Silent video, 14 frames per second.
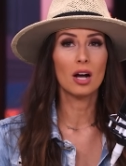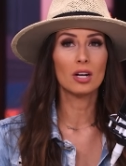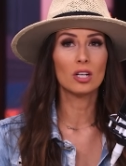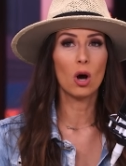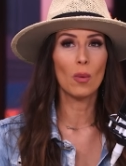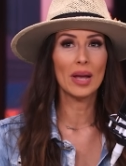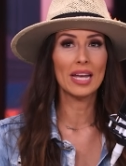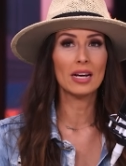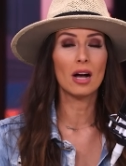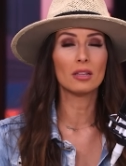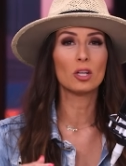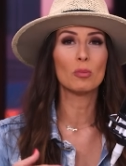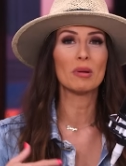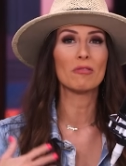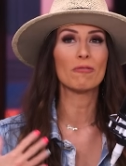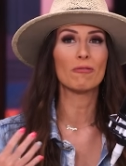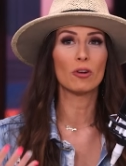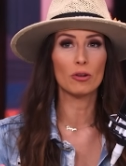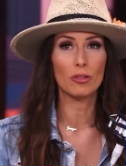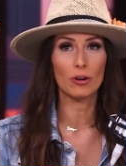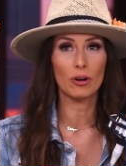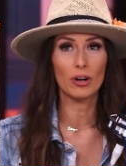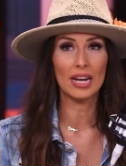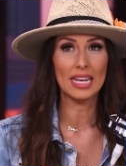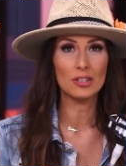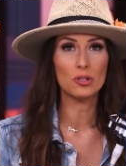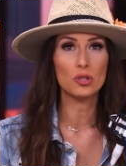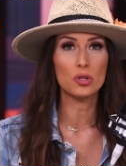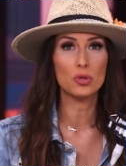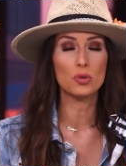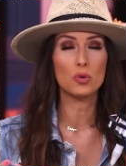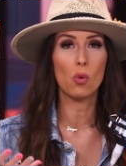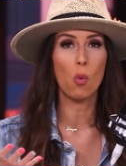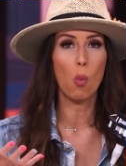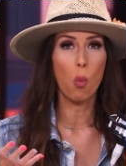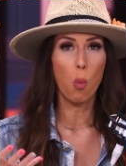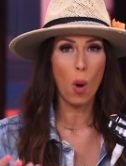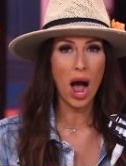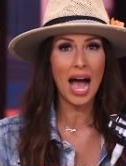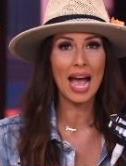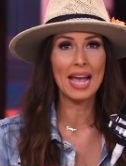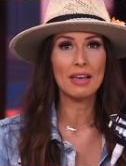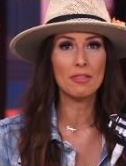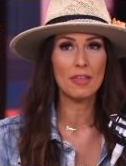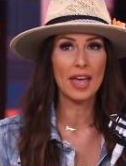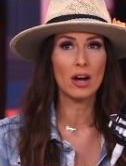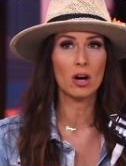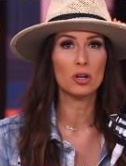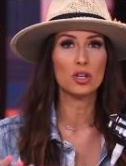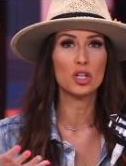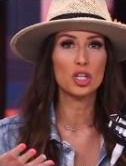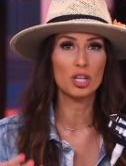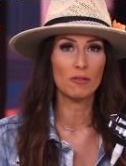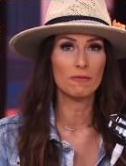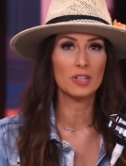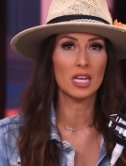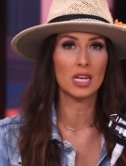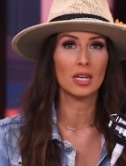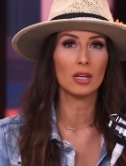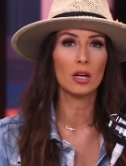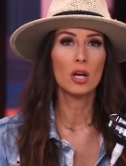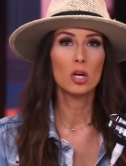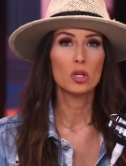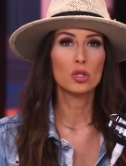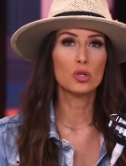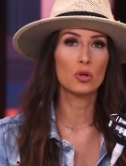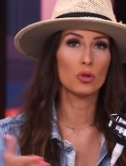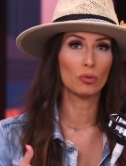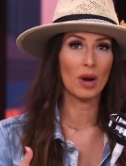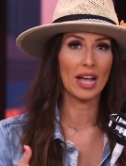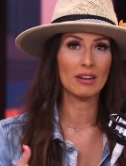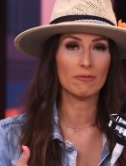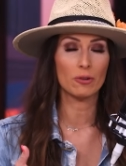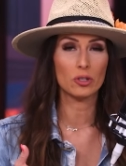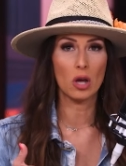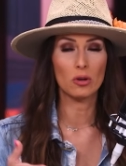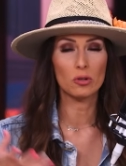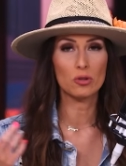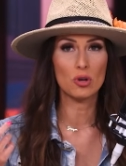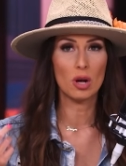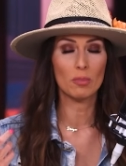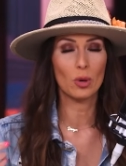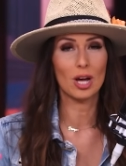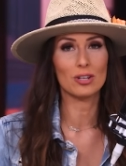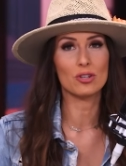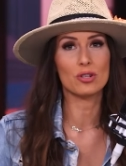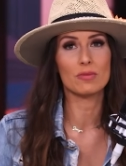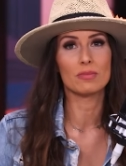going a little bit further into why they are shifting to the right for Donald Trump. Watch.